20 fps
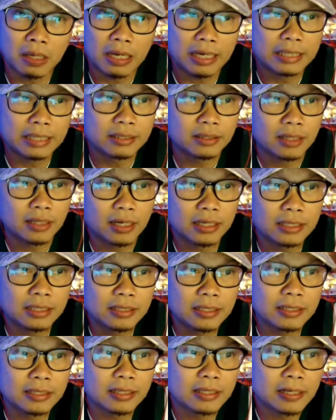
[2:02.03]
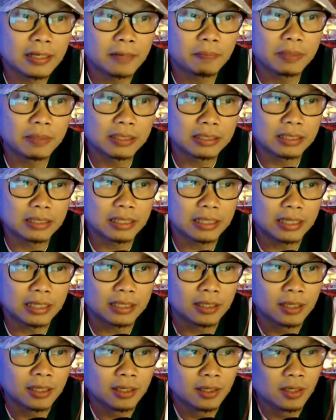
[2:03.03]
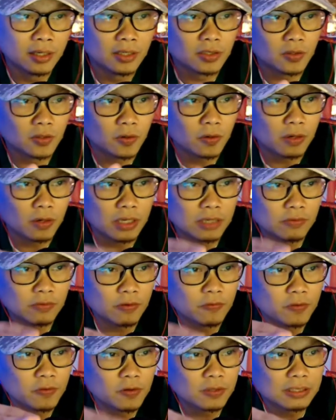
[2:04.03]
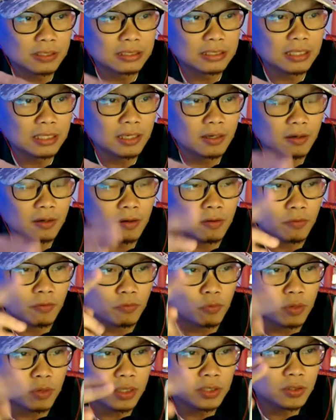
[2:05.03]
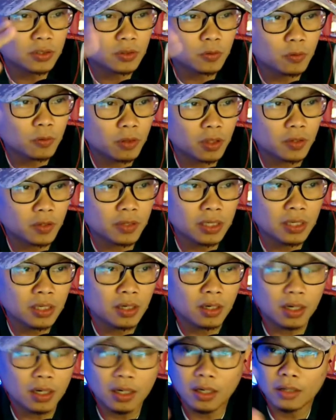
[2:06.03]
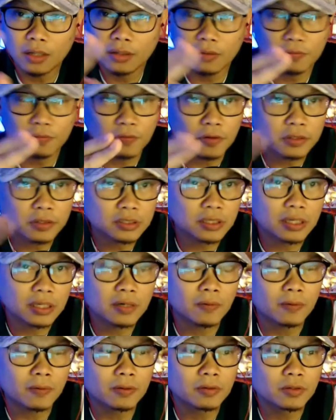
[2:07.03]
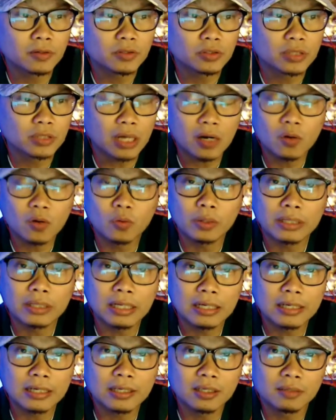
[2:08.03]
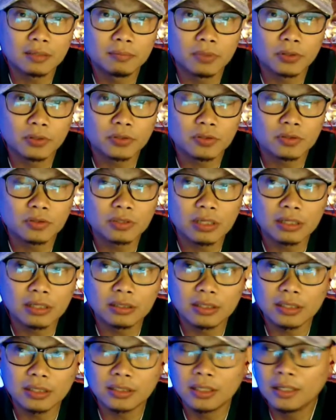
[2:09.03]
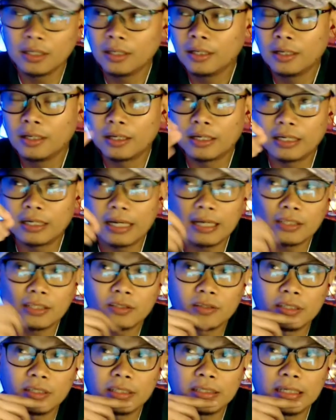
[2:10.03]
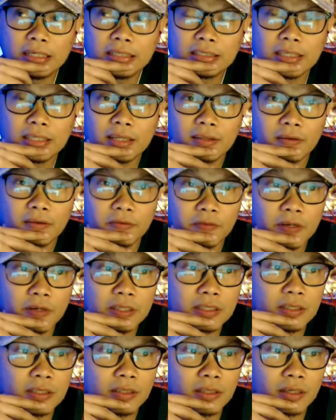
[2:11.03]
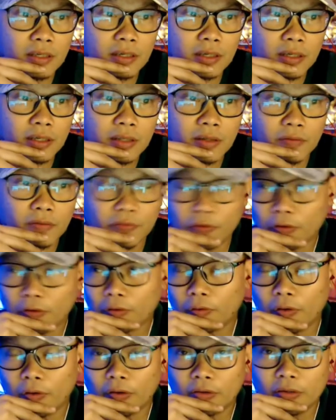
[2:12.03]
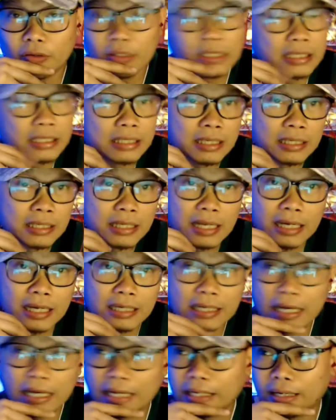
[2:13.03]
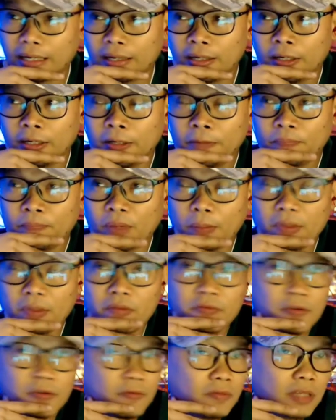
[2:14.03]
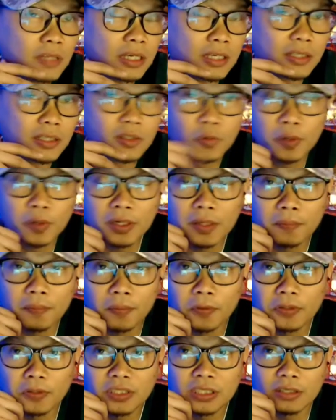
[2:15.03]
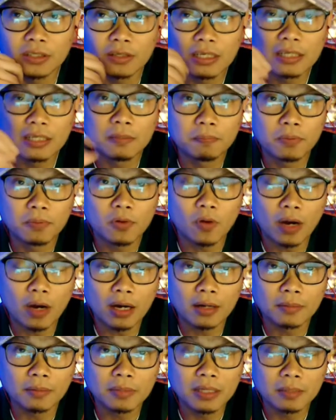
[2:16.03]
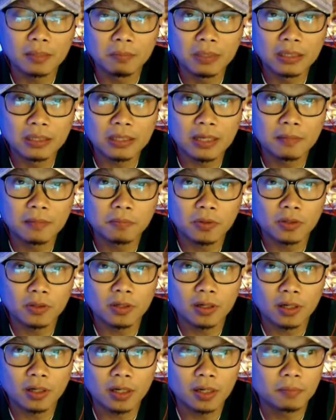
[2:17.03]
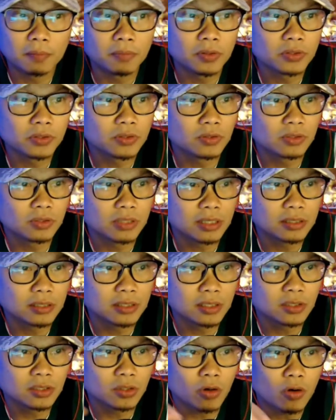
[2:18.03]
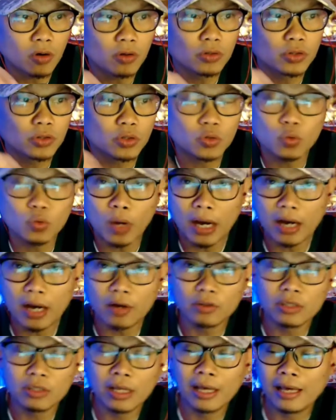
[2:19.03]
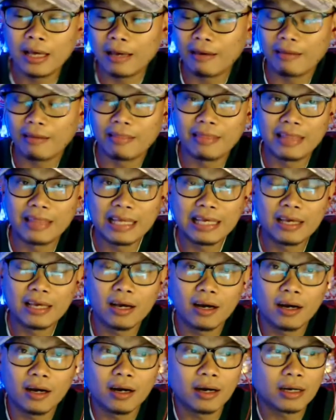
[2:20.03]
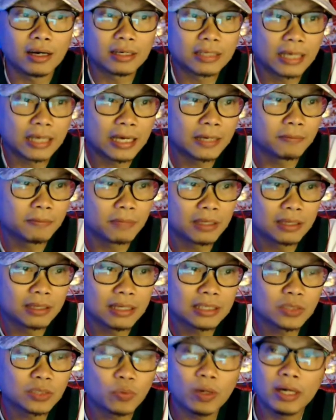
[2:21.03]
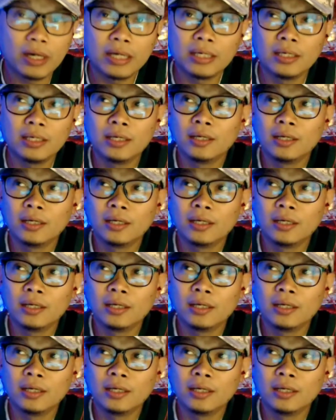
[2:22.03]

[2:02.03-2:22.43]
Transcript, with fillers: at uh, hindi na nila pinadikit. So if, if you can see here, one, two, three, uh, the first three quarters nakuha talaga ng Boston Celtics, and actually that set the pace in the in the fourth quarter. Hindi na nila kinaya. I mean, fifteen and twenty points lead po ang mini-maintain po ng uh, Boston Celtics all throughout the uh, game, and that's why